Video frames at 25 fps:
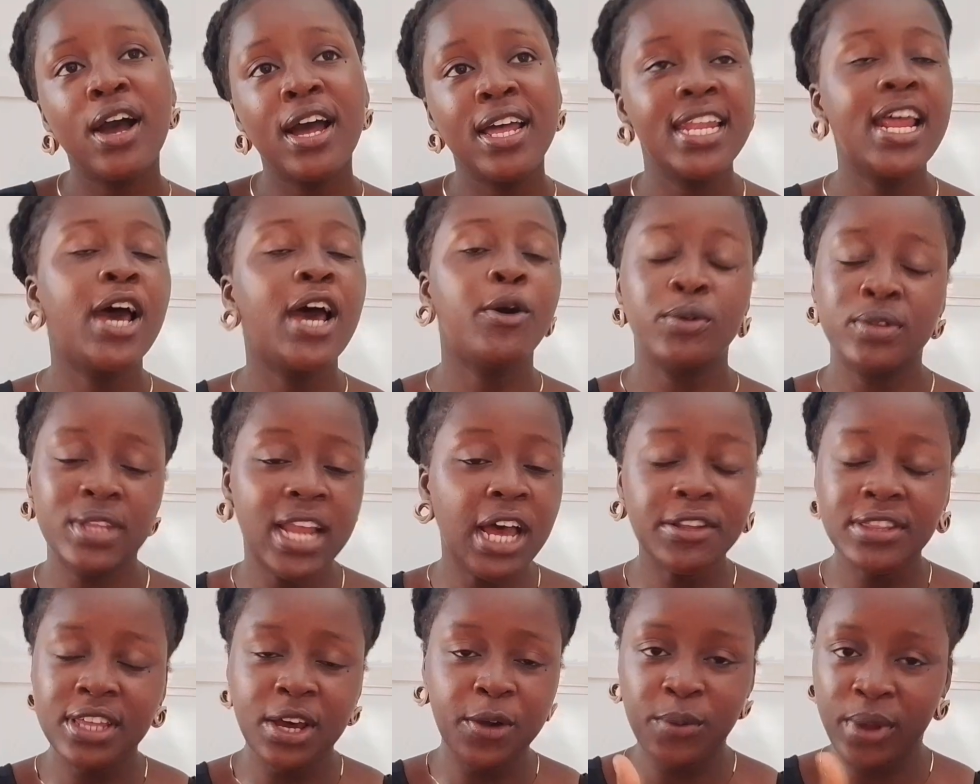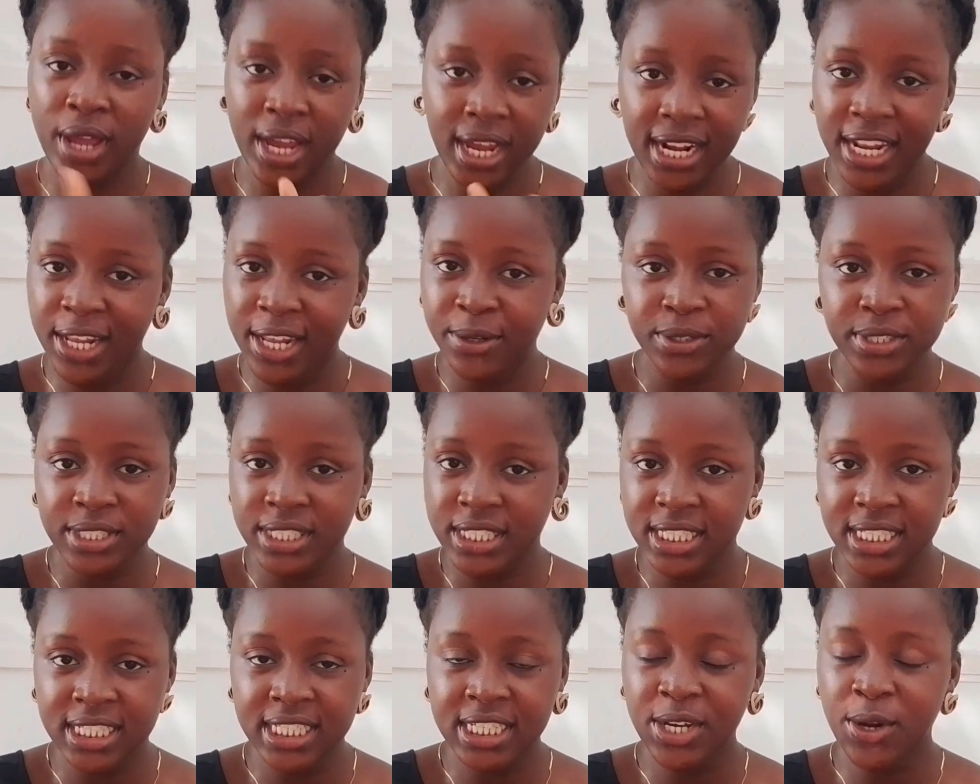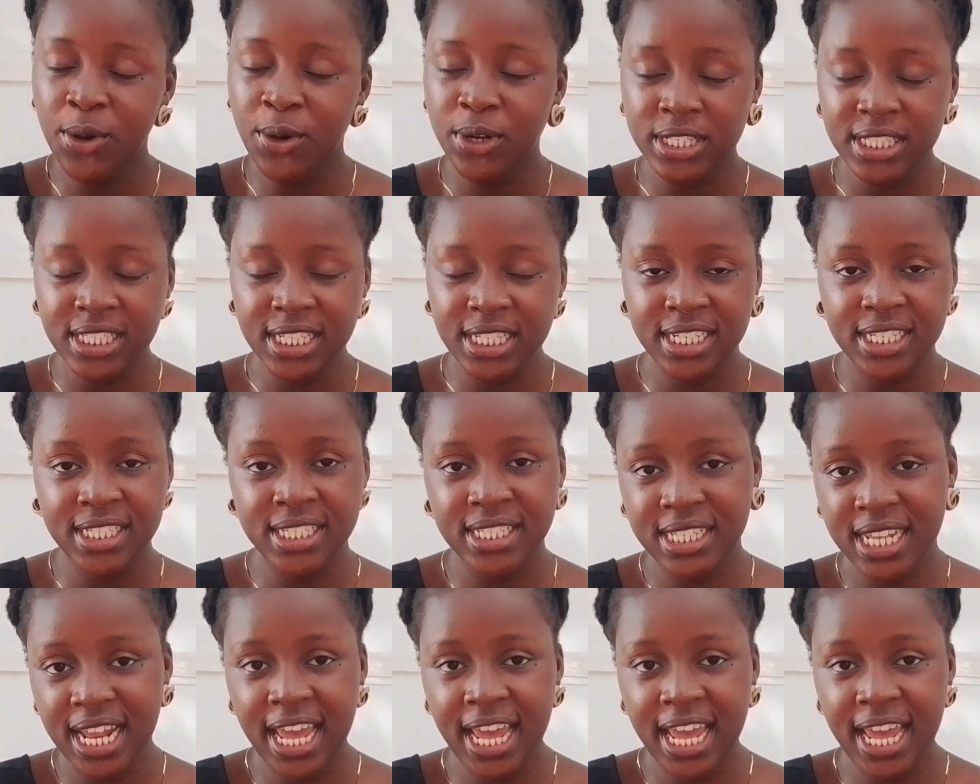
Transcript: Now that we are clear on the context,